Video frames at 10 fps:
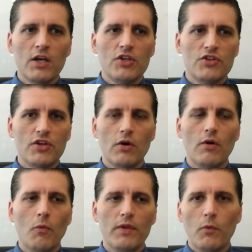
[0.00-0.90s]

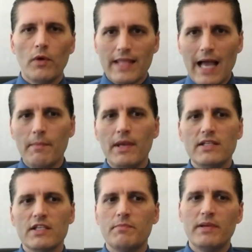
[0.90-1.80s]
So what, what that
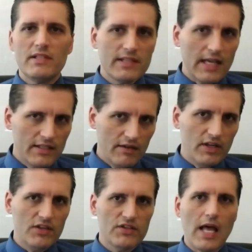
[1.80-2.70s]
means is business
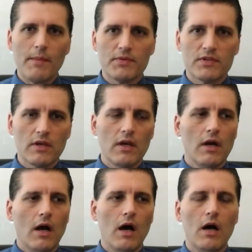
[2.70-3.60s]
activity stops.
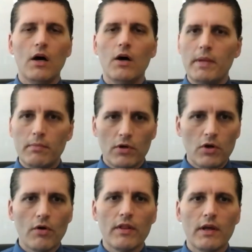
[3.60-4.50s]
Uh, people
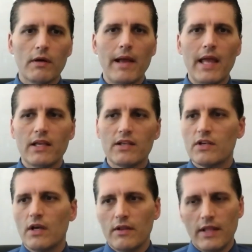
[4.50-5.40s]
go to their
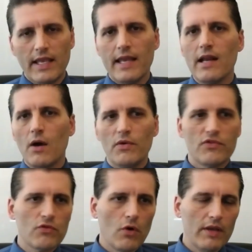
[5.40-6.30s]
banks. They cannot
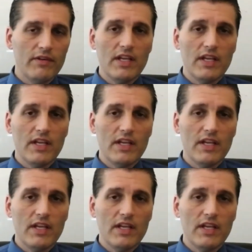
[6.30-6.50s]
withdraw even